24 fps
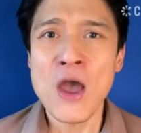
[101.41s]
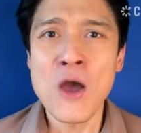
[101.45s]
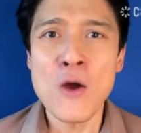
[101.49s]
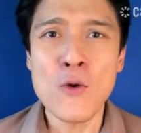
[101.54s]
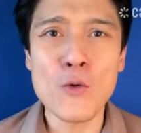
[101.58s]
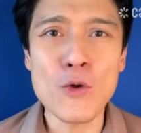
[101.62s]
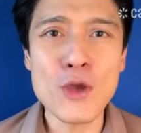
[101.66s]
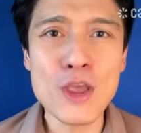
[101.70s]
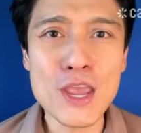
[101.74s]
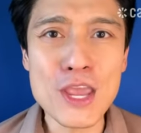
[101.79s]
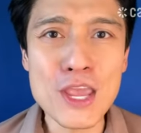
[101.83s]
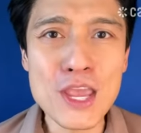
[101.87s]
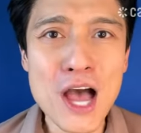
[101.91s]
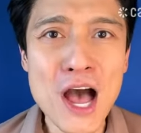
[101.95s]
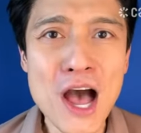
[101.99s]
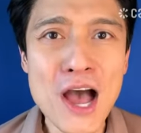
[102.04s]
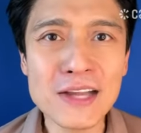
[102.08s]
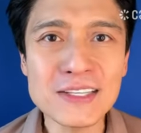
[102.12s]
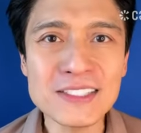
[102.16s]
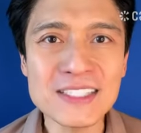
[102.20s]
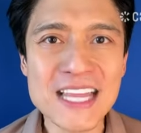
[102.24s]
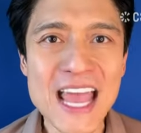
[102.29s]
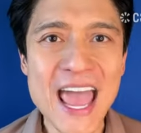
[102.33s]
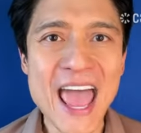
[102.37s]
We are
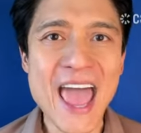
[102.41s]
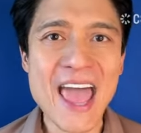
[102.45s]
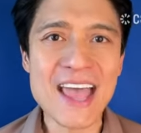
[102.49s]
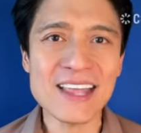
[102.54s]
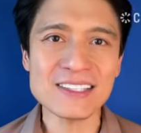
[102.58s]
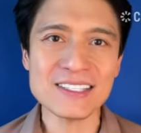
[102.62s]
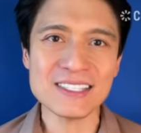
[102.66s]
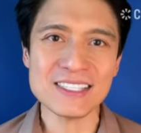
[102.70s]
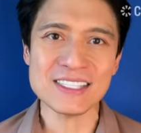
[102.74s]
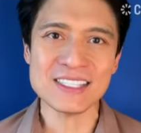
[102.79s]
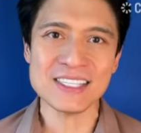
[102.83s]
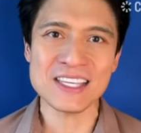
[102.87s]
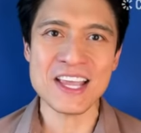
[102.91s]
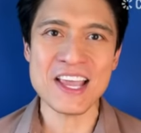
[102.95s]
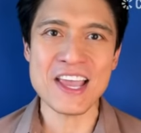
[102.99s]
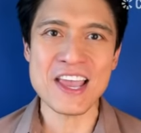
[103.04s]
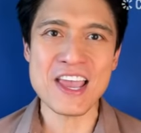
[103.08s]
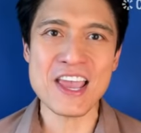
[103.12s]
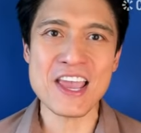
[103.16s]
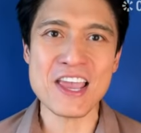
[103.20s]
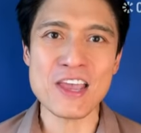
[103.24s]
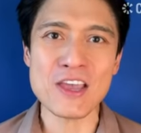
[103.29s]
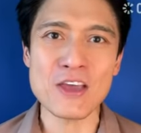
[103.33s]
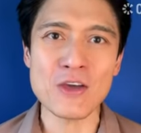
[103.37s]

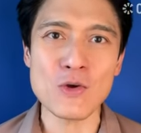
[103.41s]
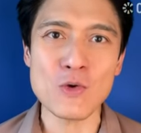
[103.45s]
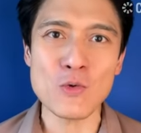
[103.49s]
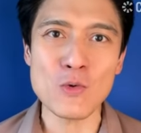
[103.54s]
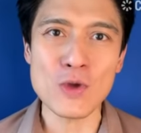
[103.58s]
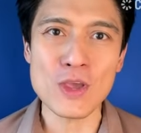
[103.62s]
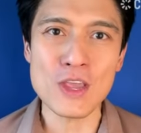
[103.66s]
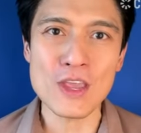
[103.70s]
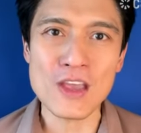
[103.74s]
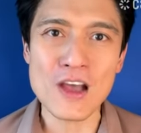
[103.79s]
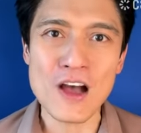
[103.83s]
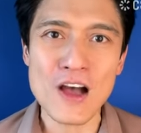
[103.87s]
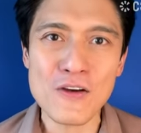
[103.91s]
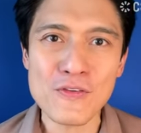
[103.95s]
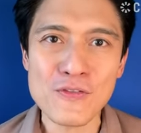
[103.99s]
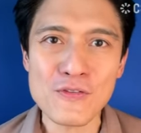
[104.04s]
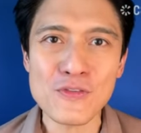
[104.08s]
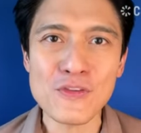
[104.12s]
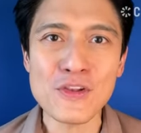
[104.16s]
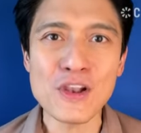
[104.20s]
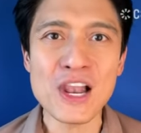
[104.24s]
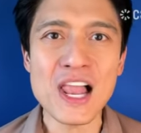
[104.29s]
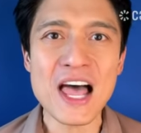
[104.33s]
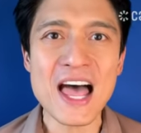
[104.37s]
dancing, we are
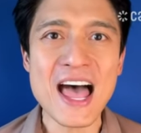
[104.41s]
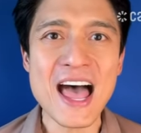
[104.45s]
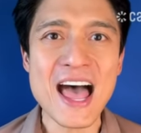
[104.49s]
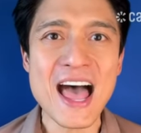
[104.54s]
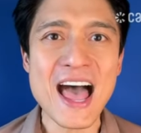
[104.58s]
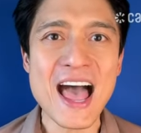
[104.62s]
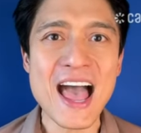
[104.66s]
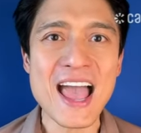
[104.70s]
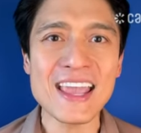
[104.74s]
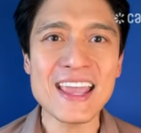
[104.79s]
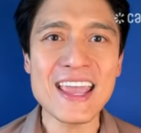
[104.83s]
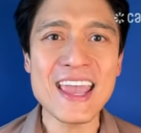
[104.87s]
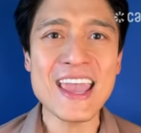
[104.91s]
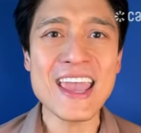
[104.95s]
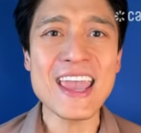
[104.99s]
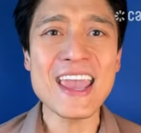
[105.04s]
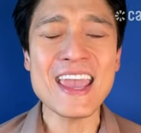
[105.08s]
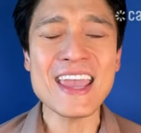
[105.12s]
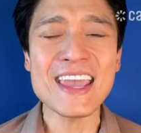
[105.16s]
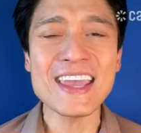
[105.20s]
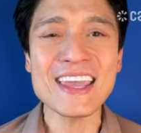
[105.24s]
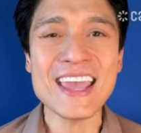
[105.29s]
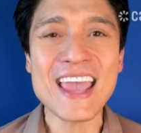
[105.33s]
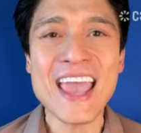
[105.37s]

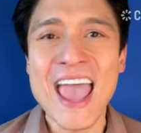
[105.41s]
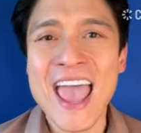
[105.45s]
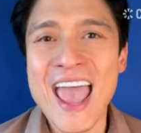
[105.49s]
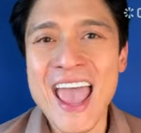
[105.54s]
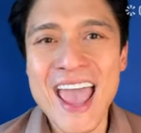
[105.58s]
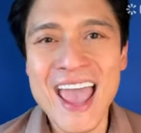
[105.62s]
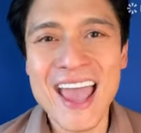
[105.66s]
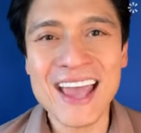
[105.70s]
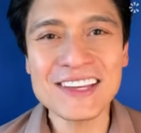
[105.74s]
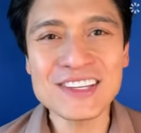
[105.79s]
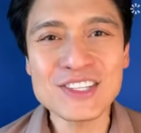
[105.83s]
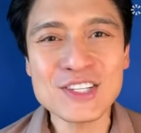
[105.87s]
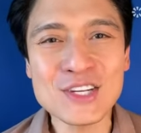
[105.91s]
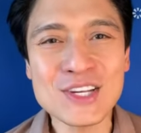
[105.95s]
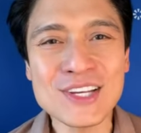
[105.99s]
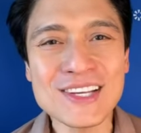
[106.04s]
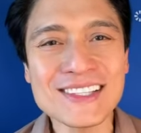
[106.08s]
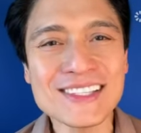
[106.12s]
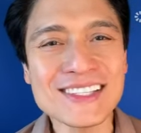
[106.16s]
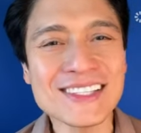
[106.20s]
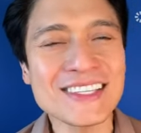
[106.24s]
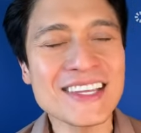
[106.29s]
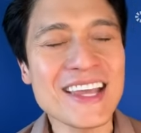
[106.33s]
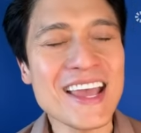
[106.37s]
flying, and
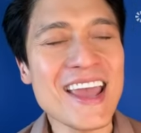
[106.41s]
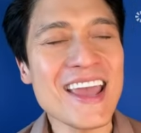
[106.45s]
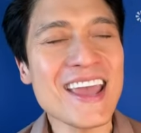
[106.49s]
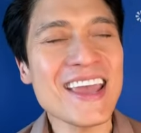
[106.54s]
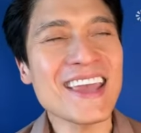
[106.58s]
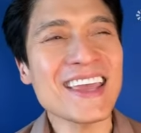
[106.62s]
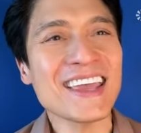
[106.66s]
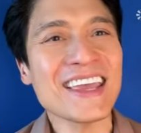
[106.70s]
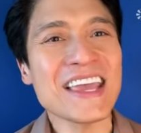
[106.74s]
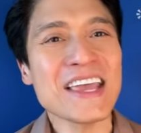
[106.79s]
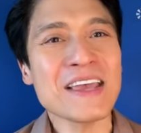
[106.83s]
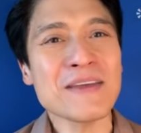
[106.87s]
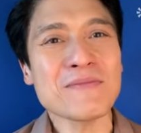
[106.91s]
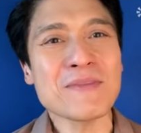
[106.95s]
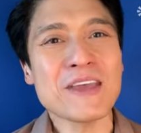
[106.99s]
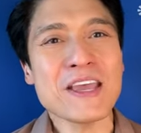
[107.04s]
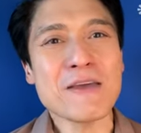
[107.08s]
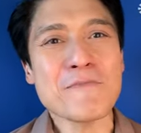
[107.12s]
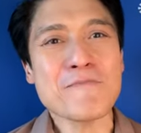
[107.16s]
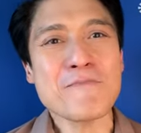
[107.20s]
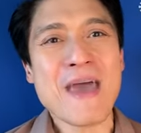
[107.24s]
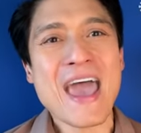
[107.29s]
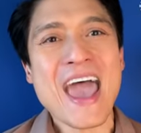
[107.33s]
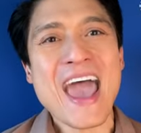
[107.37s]
she's taking me
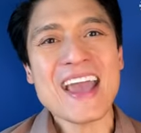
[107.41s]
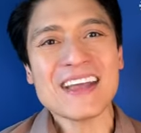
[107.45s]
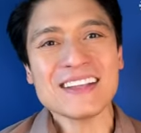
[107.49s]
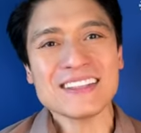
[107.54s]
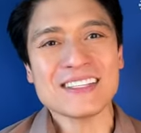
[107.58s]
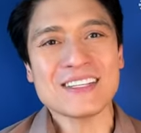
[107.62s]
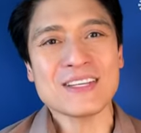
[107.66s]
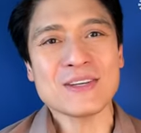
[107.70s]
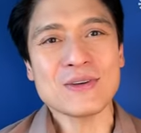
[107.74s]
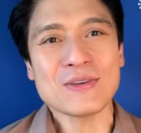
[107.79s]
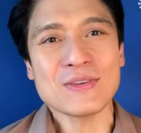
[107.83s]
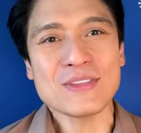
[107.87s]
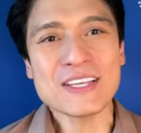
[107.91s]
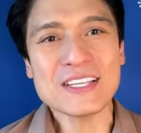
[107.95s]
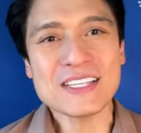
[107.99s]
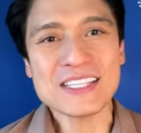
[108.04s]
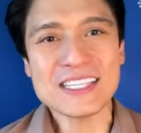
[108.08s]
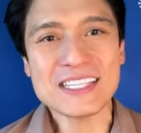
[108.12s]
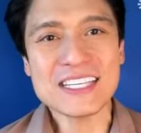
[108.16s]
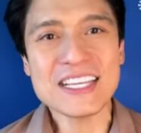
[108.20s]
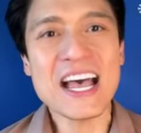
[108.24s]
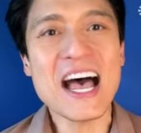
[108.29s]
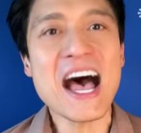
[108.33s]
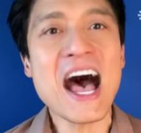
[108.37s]
back to the
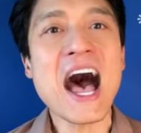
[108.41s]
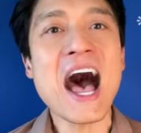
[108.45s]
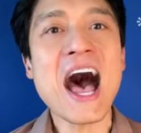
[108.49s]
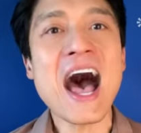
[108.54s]
sky. In